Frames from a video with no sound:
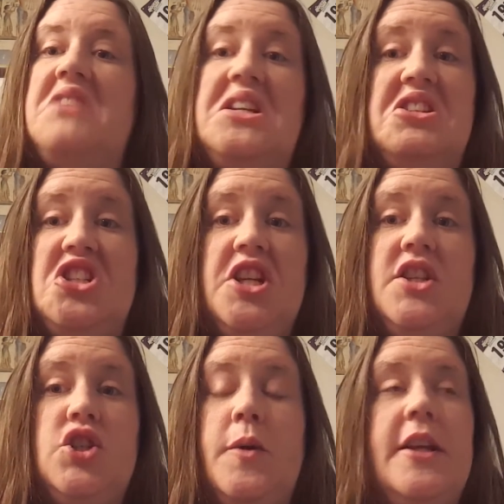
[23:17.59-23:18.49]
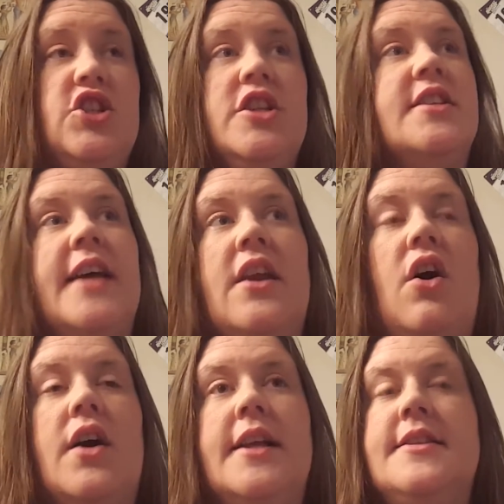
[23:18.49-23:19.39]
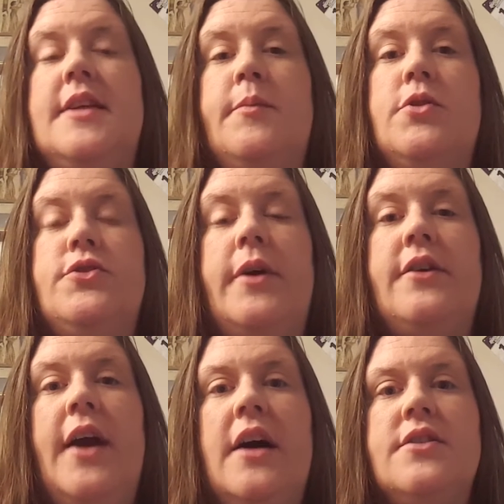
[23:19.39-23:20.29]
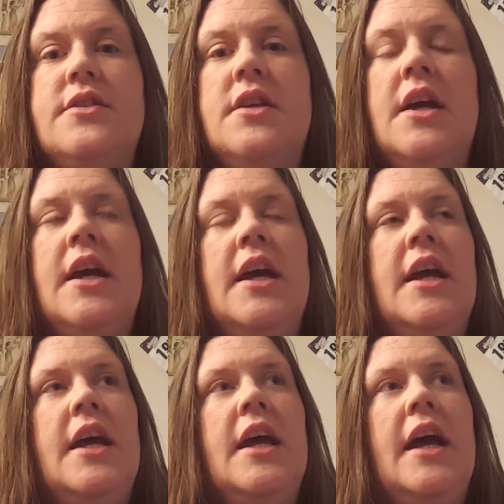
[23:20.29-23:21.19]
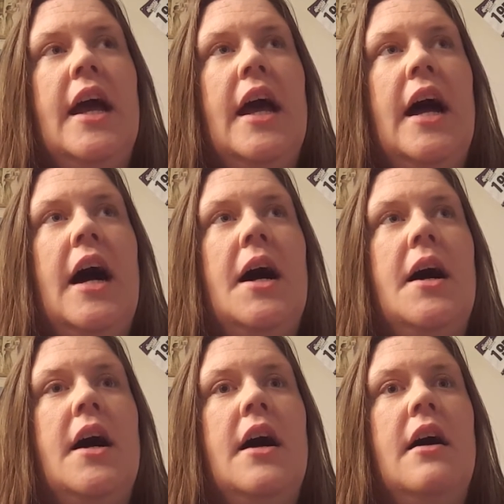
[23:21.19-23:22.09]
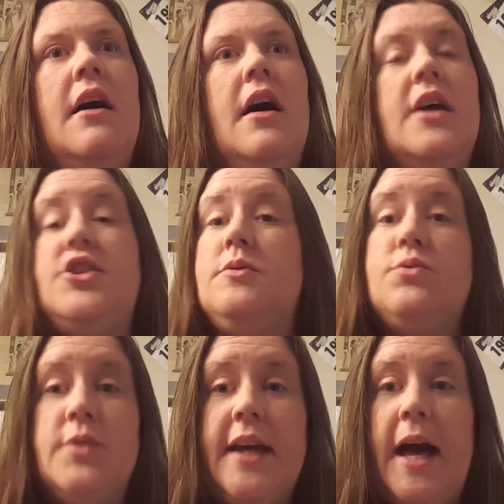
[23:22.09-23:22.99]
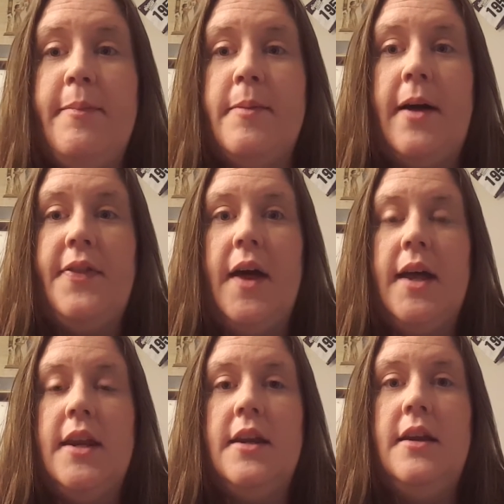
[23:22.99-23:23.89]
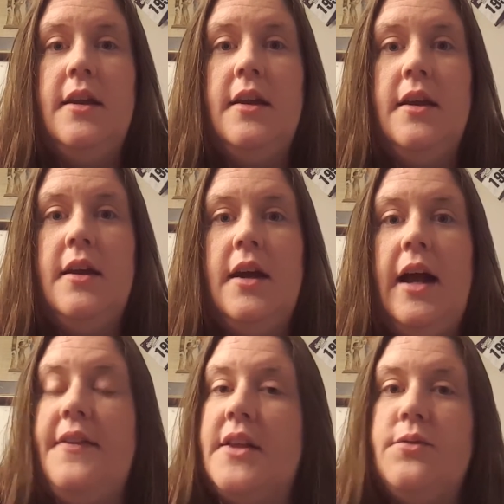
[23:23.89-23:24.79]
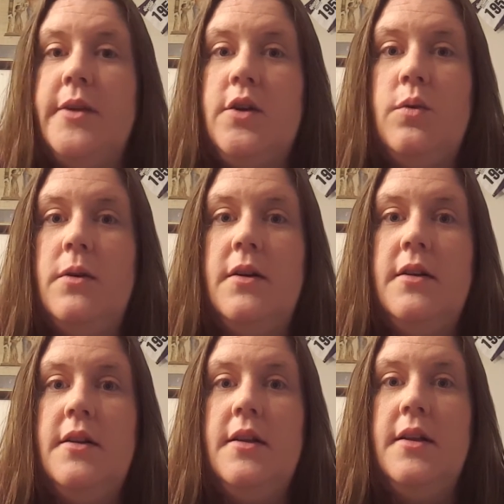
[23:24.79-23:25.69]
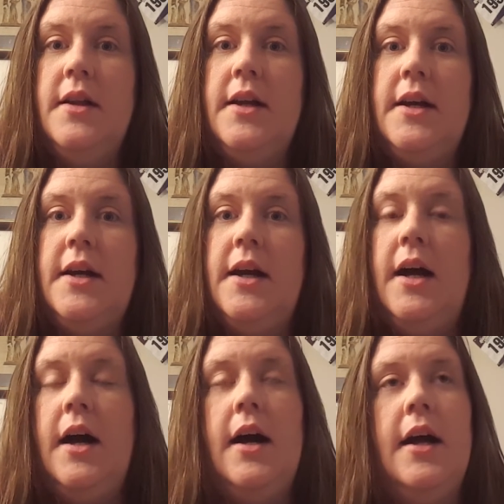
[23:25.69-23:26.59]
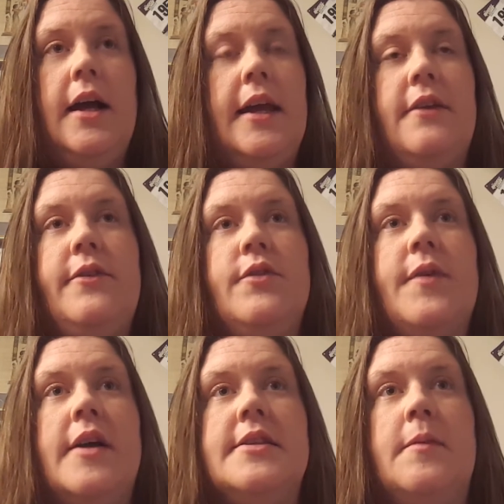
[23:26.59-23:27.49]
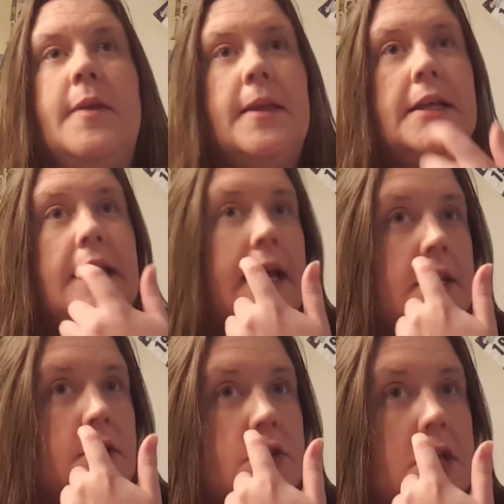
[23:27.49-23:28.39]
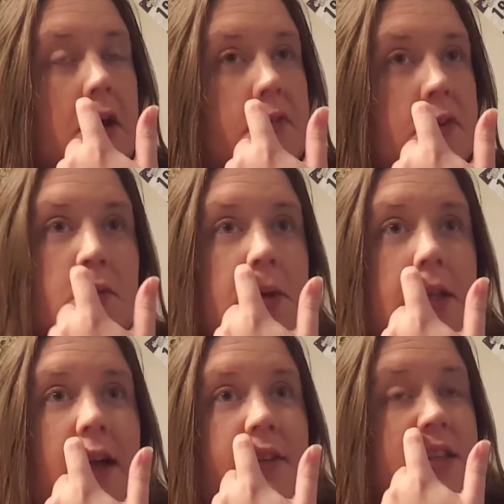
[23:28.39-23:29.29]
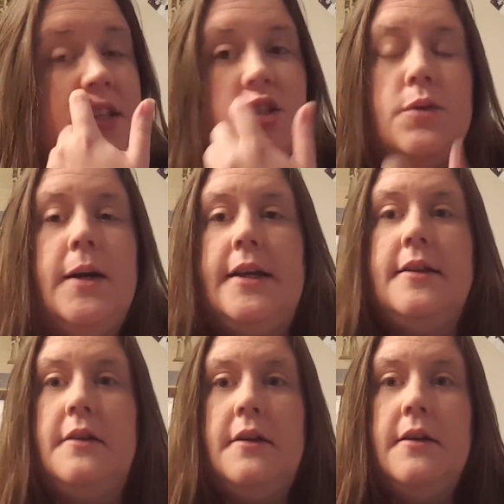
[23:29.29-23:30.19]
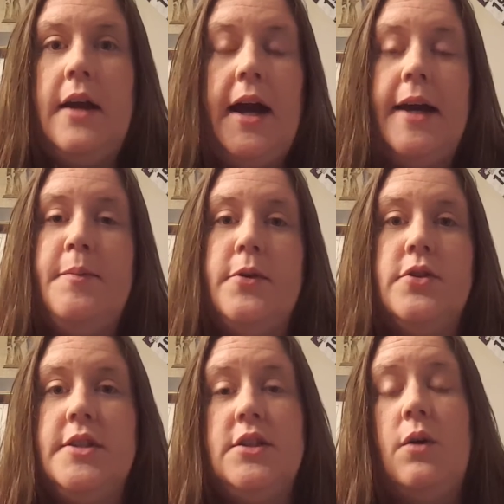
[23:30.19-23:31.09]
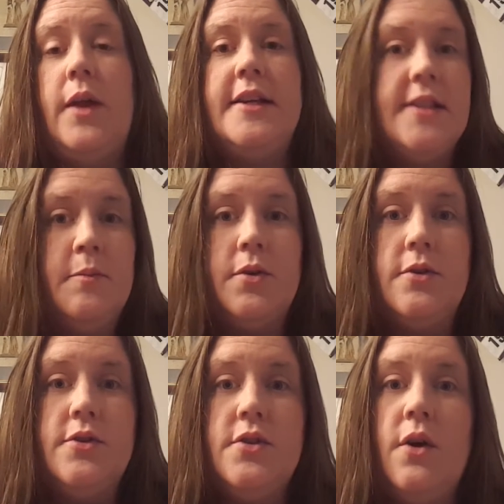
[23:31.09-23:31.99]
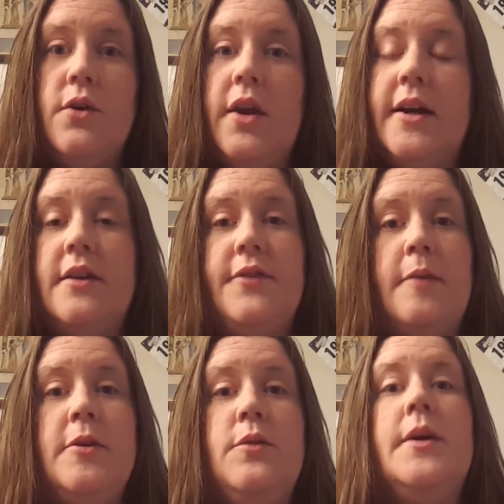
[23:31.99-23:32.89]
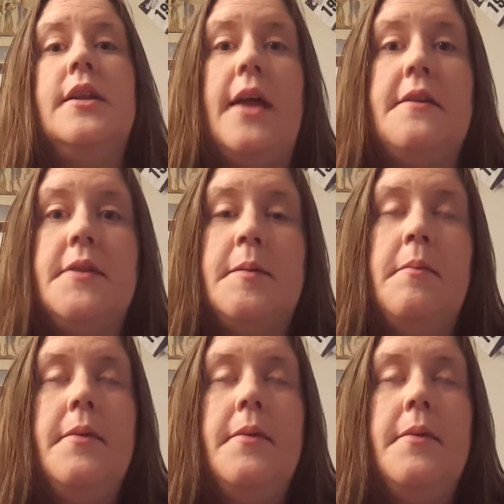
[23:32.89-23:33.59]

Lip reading: she didn't do it. And she just had all kinds of samplers around her house. And she was really happy about that. And that's really cool. And if you find something like that in yourself and you really love it, then do it. I personally don't like samplers, so you're not going to find me doing a lot of them.